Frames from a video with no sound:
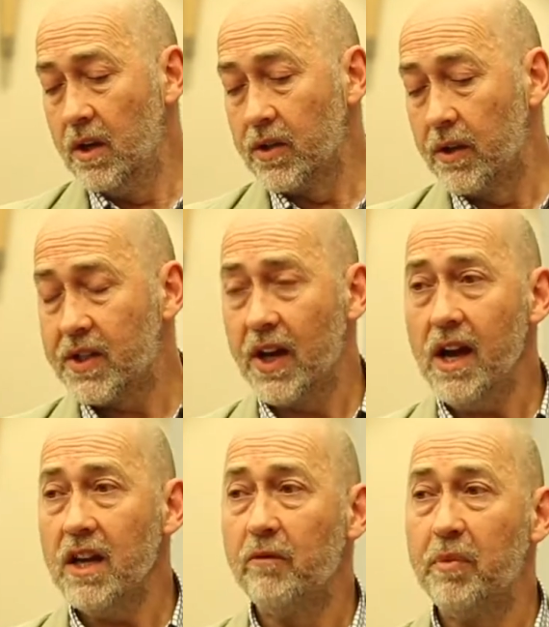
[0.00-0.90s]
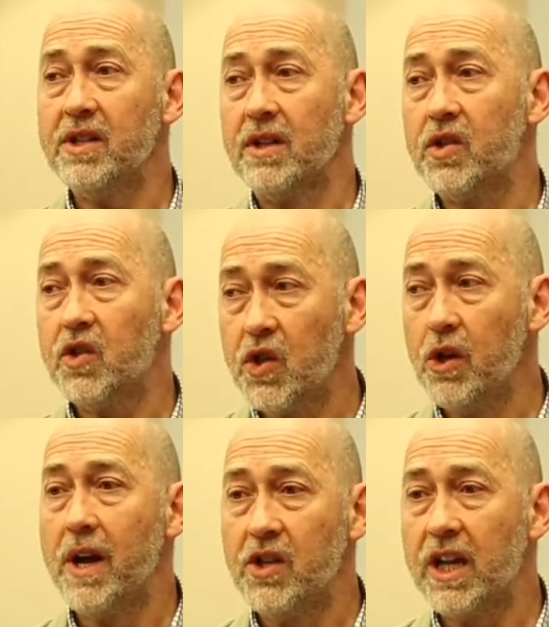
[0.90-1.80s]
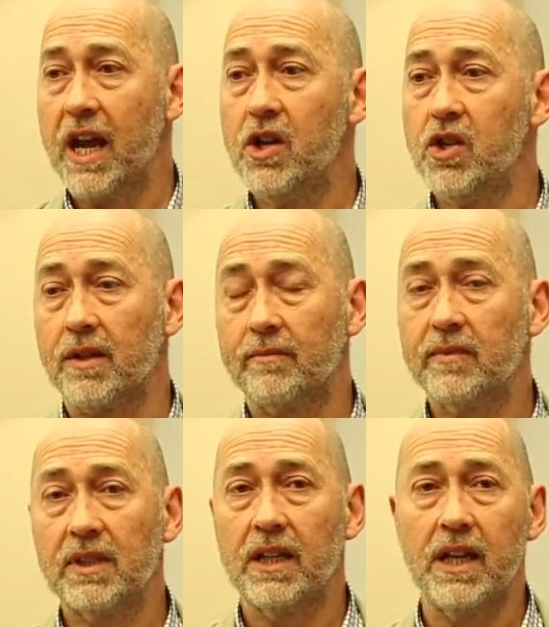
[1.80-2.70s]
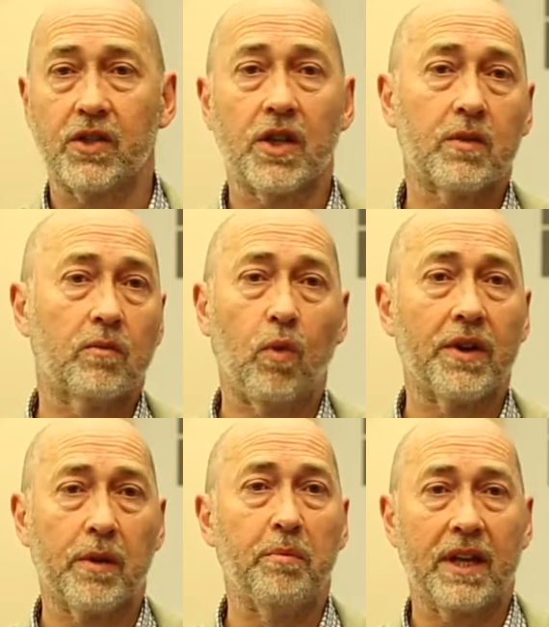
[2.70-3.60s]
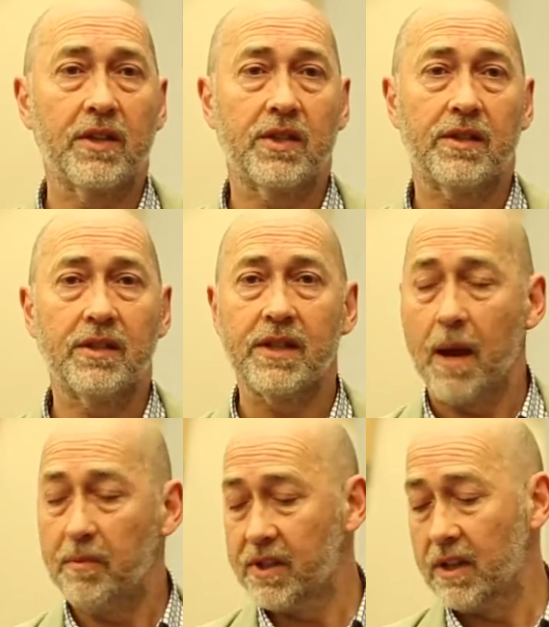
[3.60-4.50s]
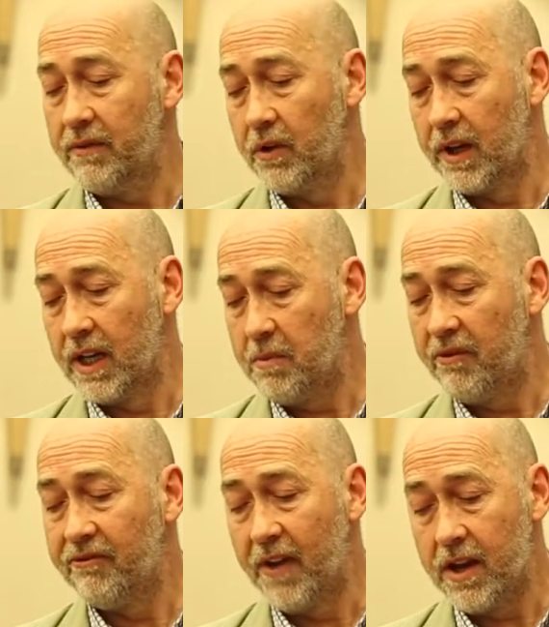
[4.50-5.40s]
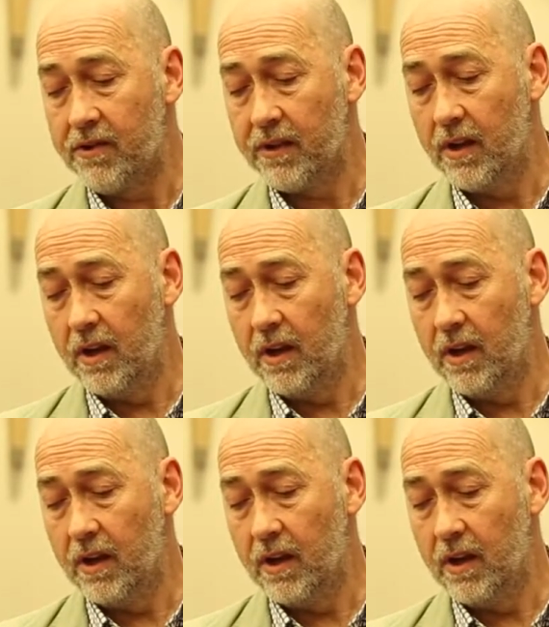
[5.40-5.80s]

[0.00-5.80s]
So the tying of business to education is just one of the biggest steps, if not a leap of faith,